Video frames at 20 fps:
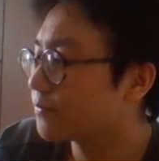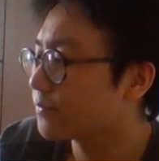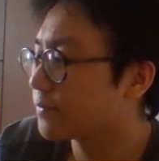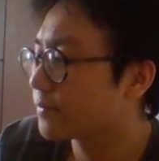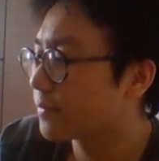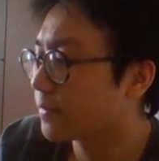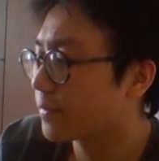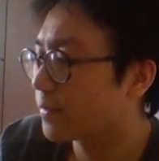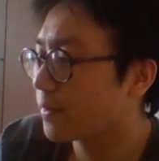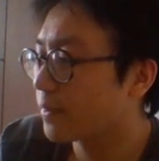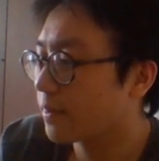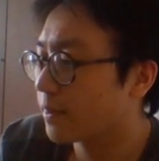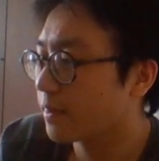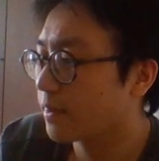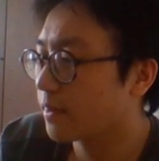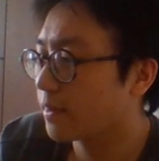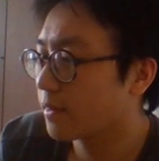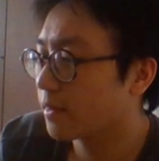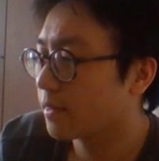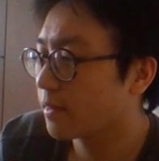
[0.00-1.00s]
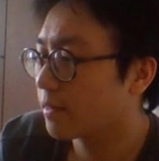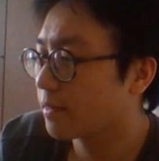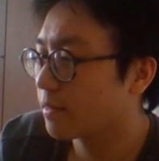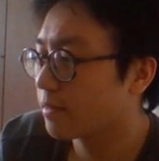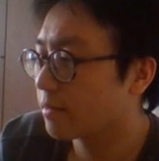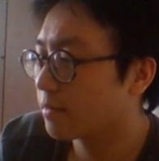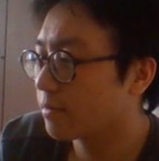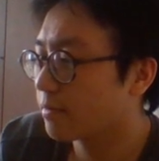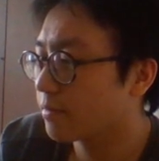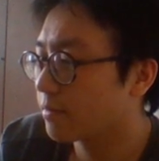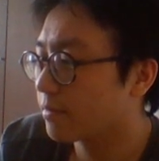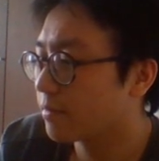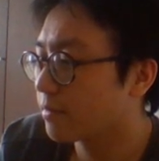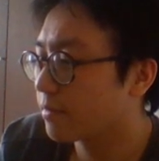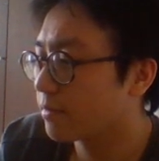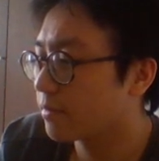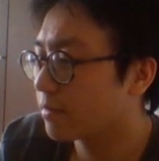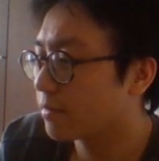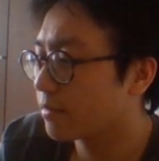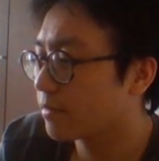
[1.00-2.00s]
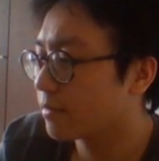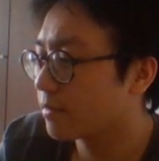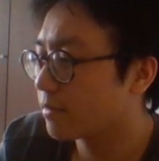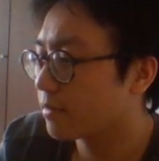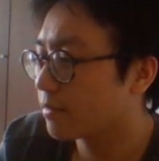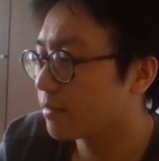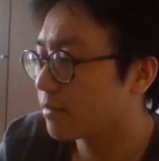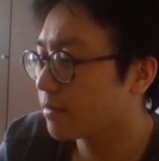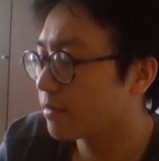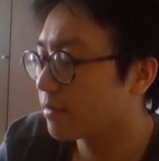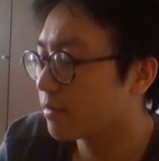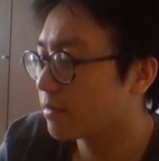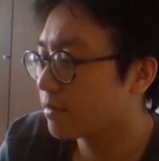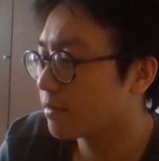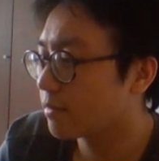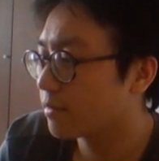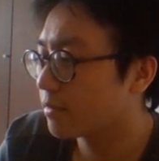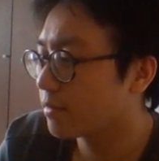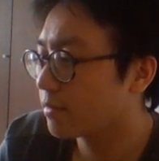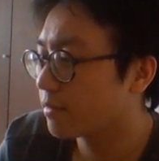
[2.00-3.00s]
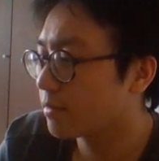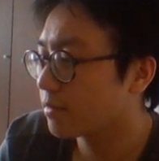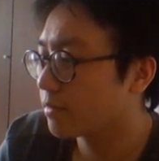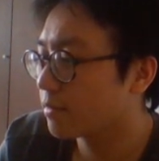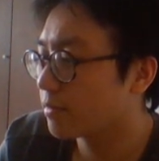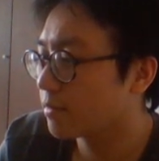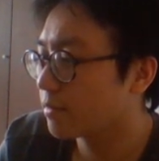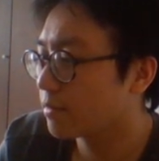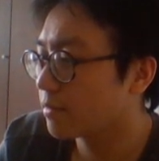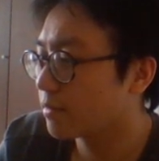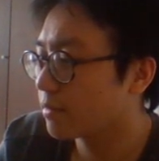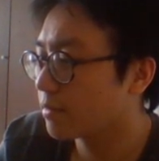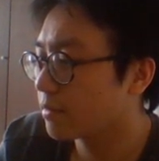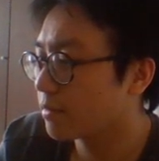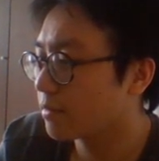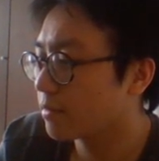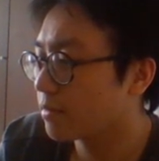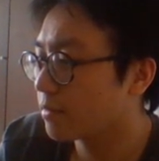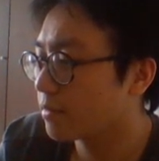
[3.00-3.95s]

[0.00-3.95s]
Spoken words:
Nobody speaks.